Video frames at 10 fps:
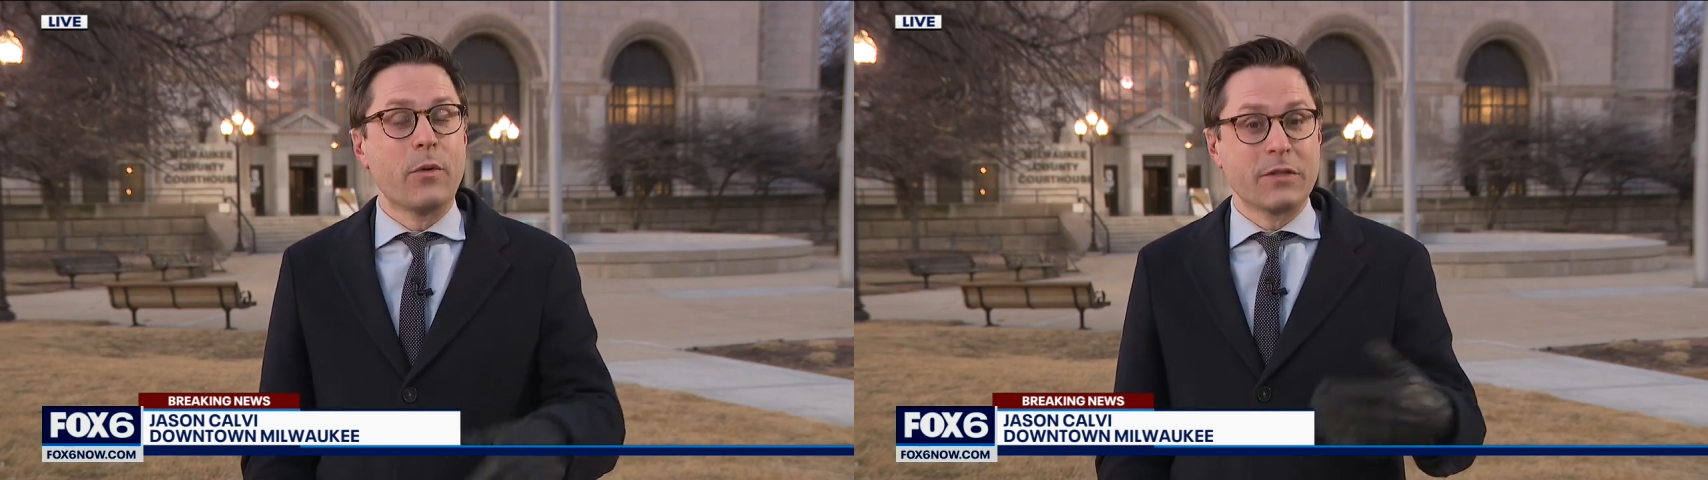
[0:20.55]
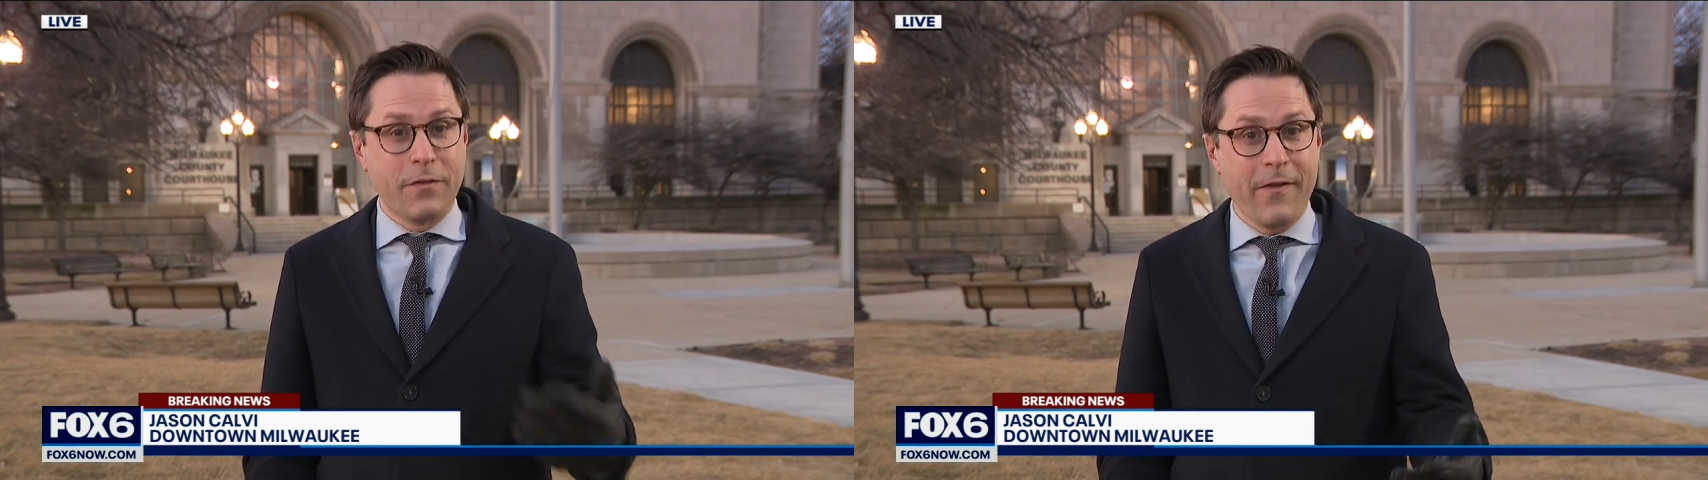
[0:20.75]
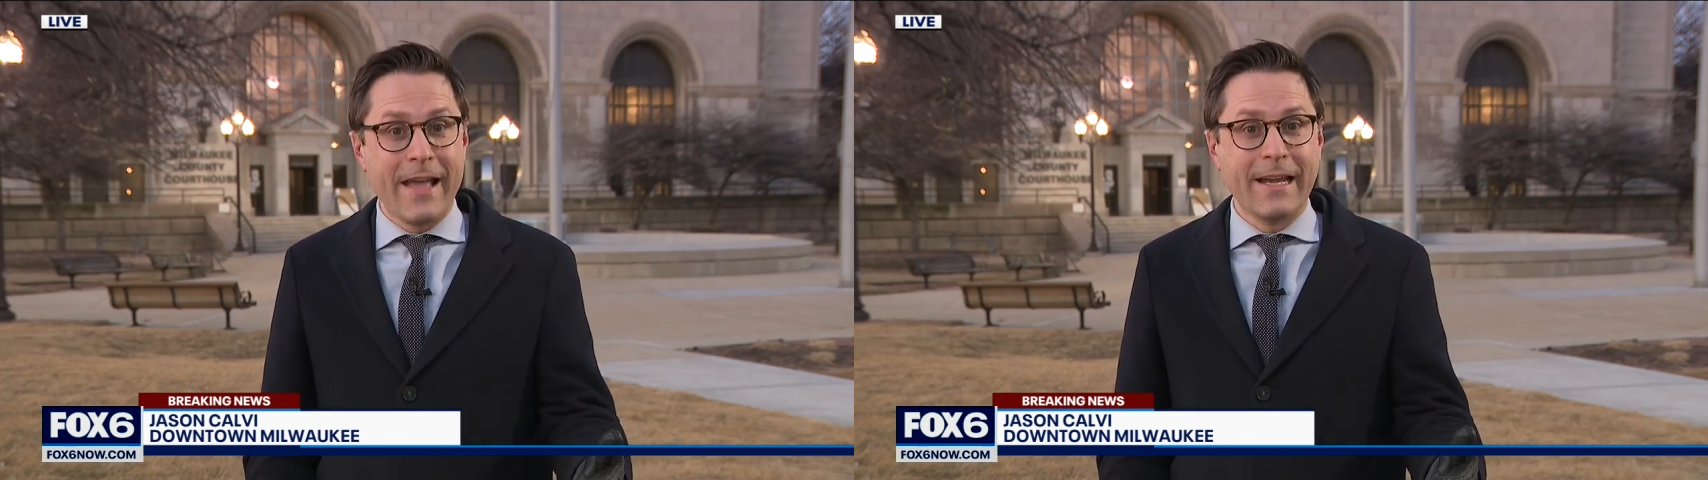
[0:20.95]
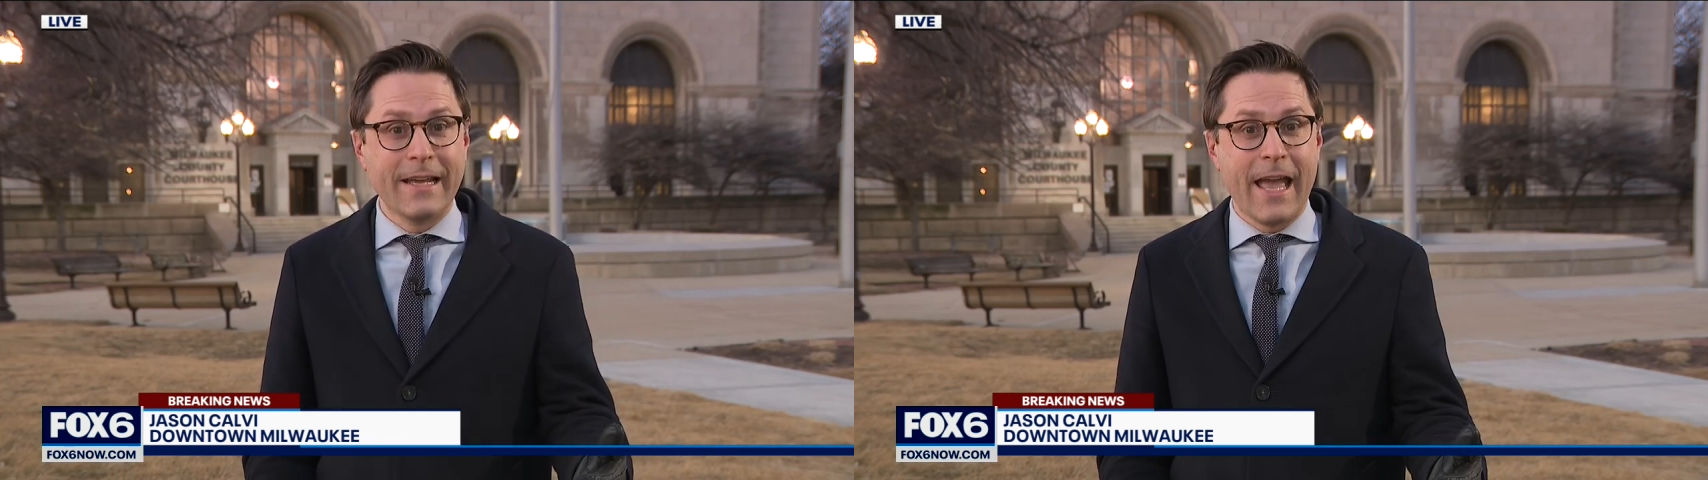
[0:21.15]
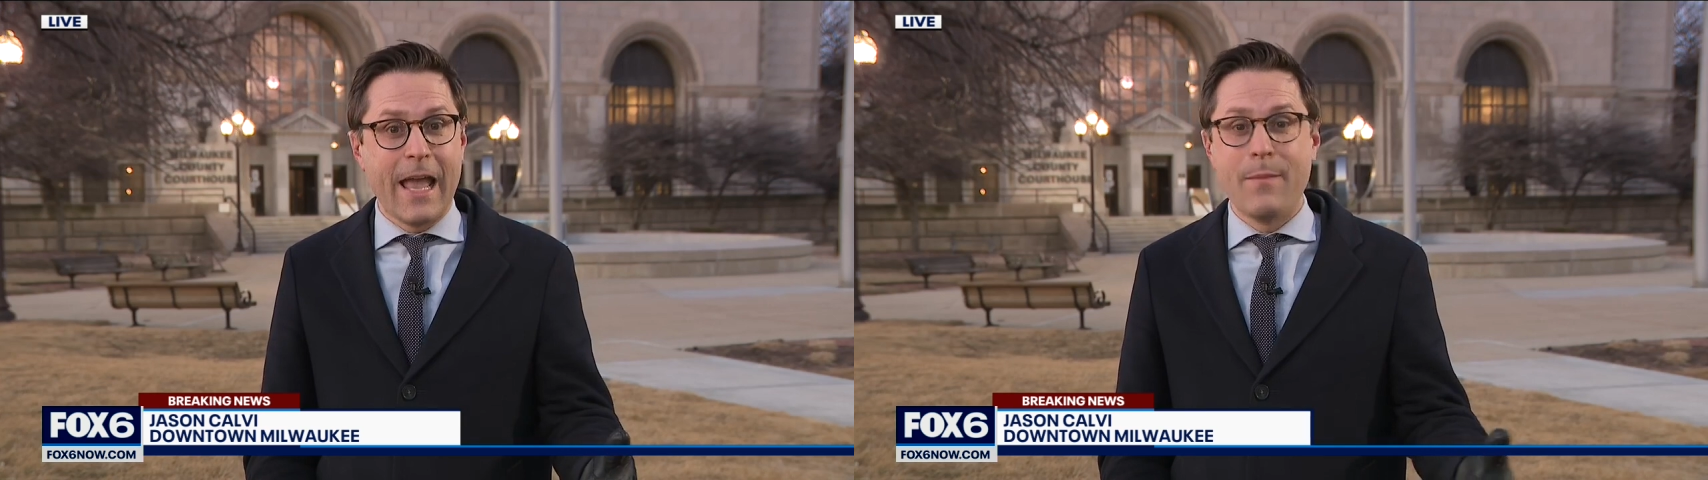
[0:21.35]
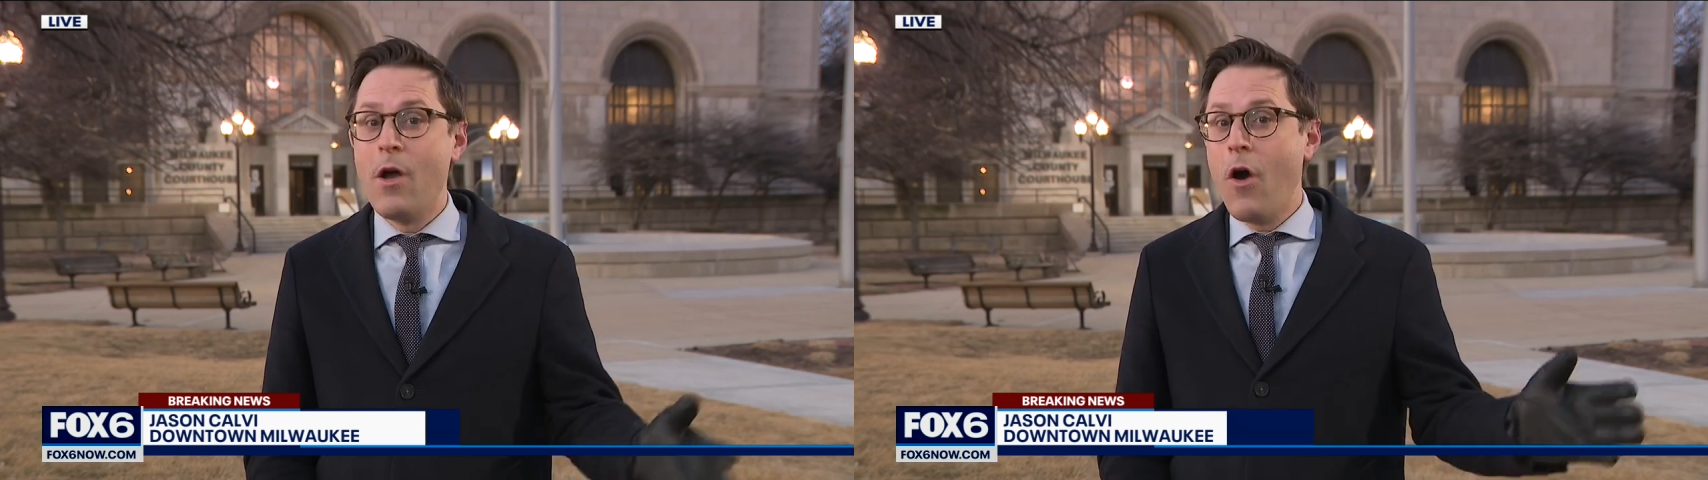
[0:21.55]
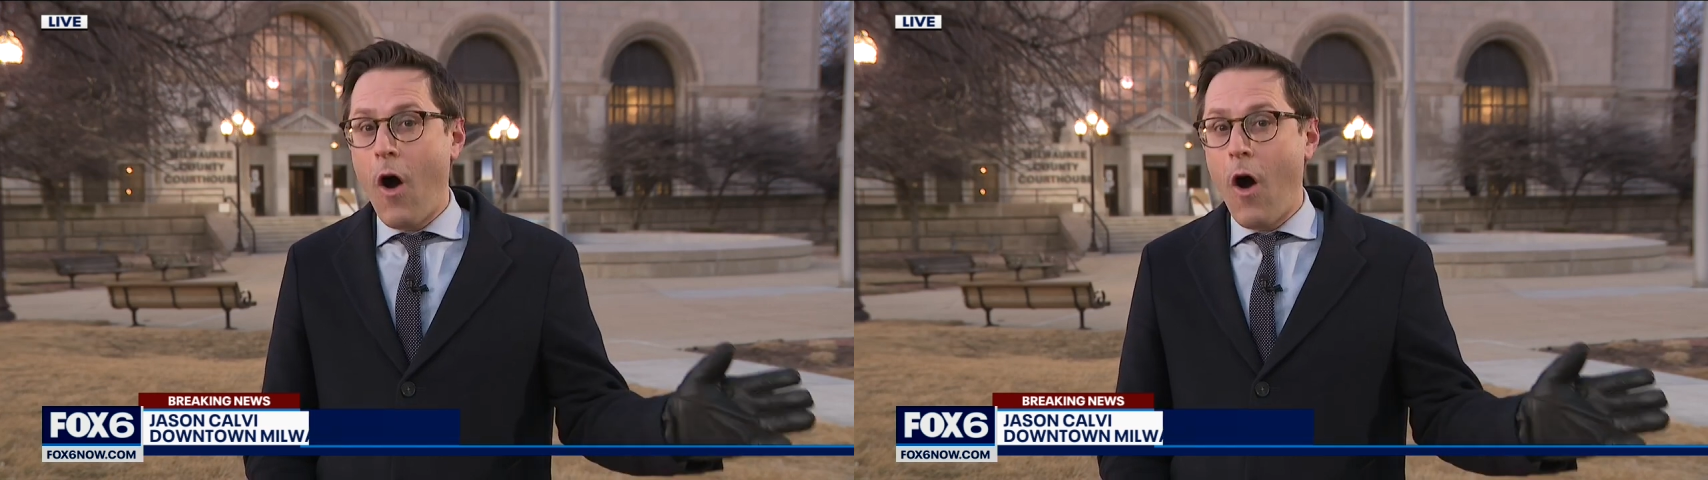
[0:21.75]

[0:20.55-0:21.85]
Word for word: There was a fight at a game.